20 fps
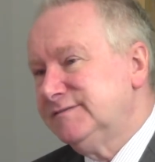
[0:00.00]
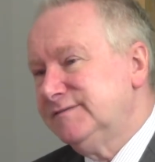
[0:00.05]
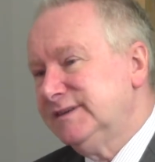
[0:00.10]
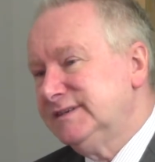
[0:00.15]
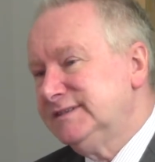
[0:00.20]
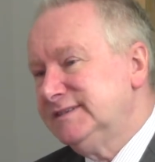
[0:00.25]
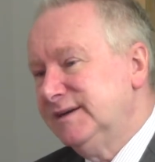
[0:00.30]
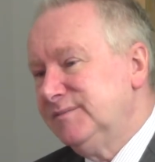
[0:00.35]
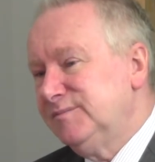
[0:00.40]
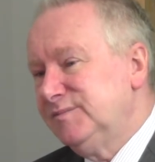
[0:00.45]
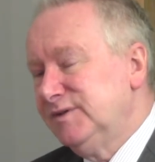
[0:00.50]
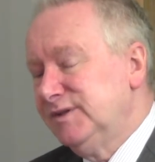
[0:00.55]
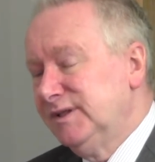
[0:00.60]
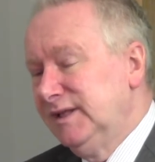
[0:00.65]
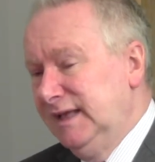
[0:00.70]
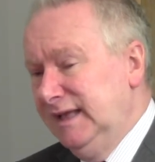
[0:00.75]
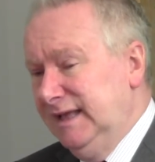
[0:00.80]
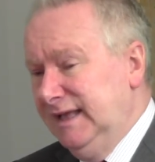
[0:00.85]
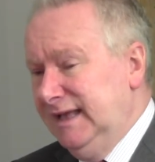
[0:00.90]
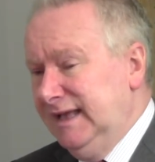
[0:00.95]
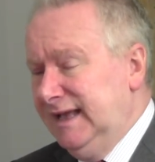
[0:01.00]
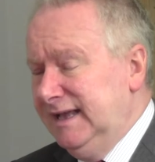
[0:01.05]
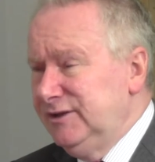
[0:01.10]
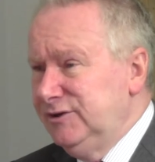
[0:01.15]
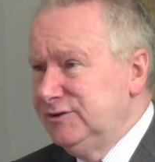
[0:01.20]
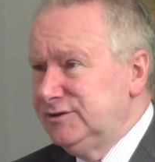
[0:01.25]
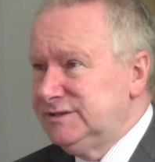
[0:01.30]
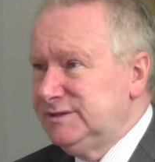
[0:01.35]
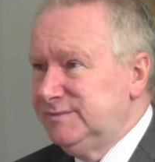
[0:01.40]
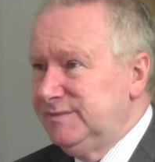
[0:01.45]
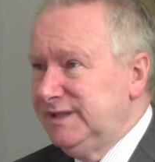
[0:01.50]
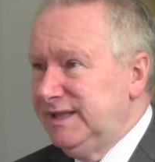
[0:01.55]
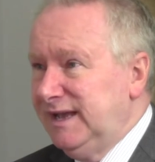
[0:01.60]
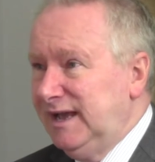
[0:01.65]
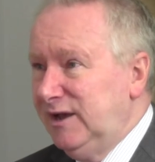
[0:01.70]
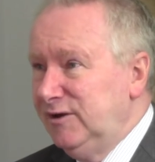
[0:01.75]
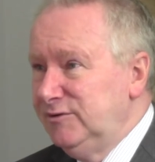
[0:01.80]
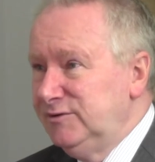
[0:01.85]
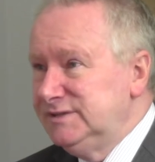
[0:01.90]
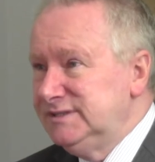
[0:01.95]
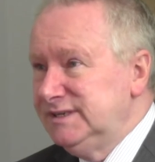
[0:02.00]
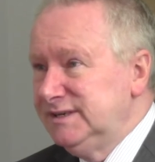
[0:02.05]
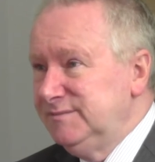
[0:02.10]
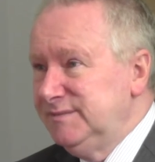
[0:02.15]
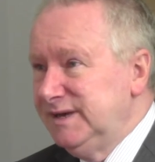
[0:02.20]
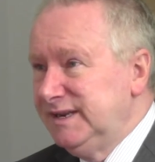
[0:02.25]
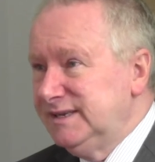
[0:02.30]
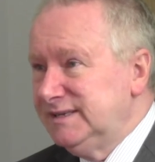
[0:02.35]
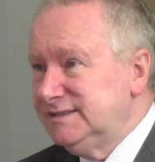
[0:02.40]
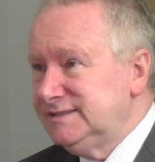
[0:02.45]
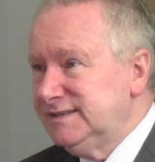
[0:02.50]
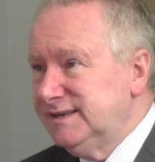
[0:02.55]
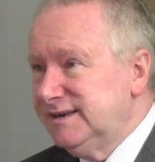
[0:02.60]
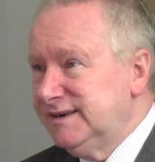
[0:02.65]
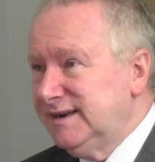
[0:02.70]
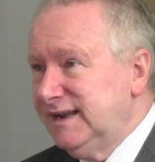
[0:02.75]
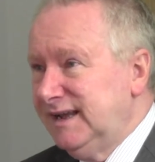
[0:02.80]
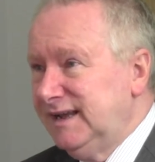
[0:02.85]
For example, I used to be the housing minister,